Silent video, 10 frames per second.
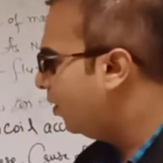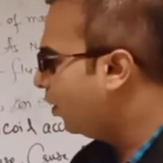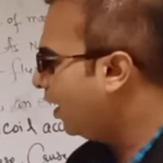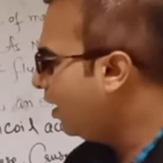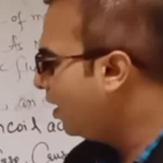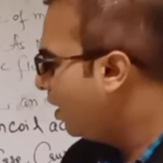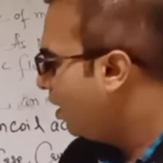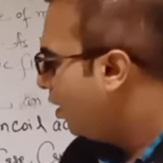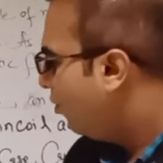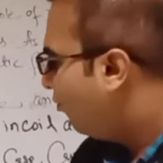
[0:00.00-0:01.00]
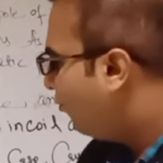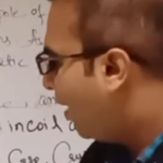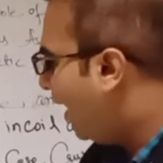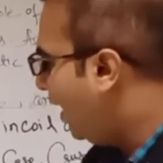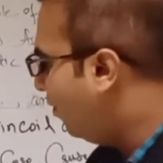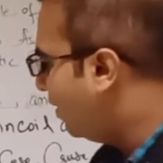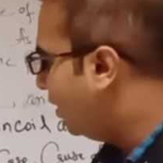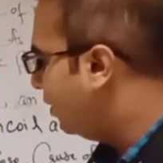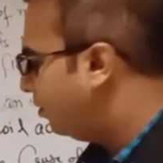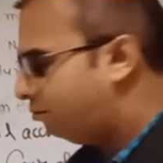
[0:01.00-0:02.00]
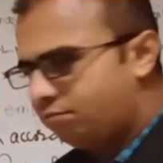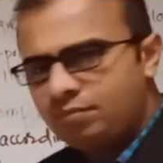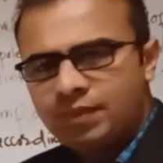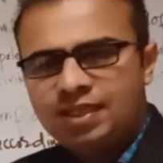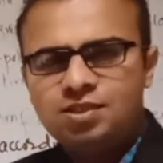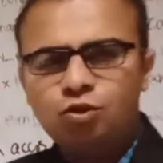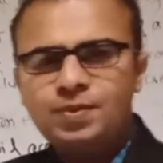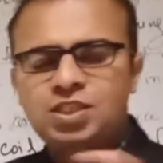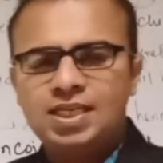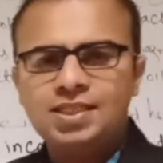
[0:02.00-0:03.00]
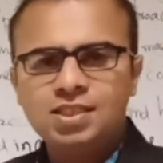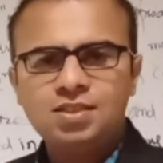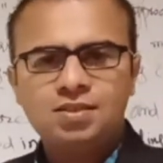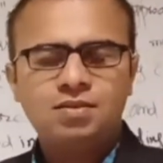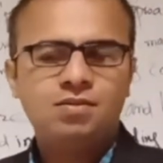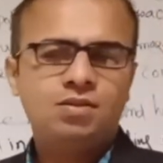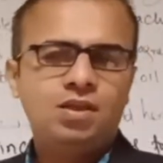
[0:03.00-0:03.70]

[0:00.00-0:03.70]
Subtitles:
okay, phi 1 is to be changes